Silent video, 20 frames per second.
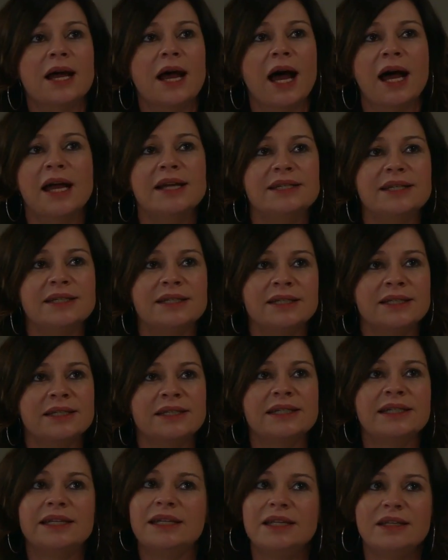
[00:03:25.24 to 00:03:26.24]
I didn't
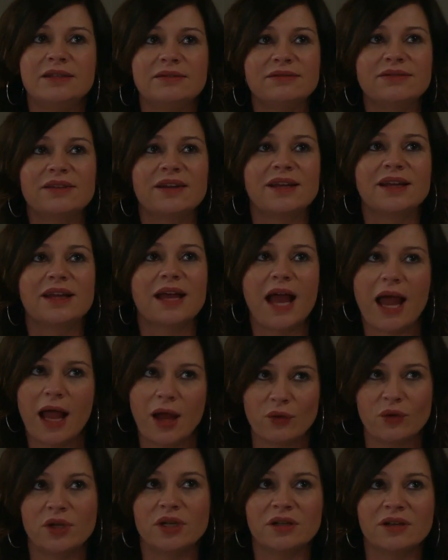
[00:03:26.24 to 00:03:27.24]
leave
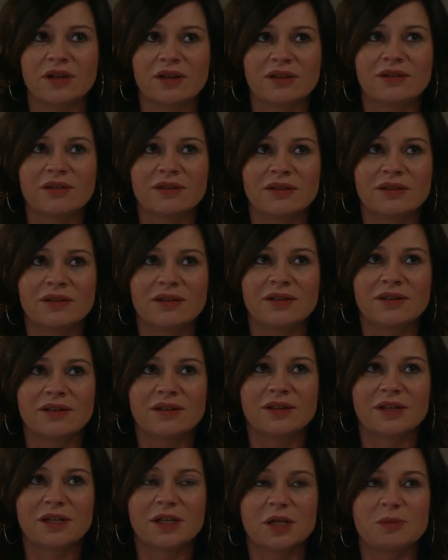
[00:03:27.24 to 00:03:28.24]
Aaron
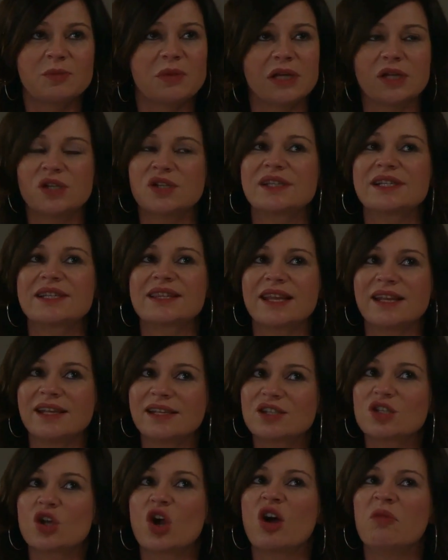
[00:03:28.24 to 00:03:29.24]
because
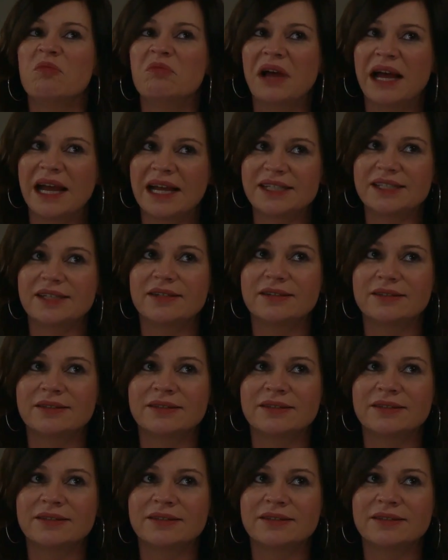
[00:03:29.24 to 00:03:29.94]
things got bad.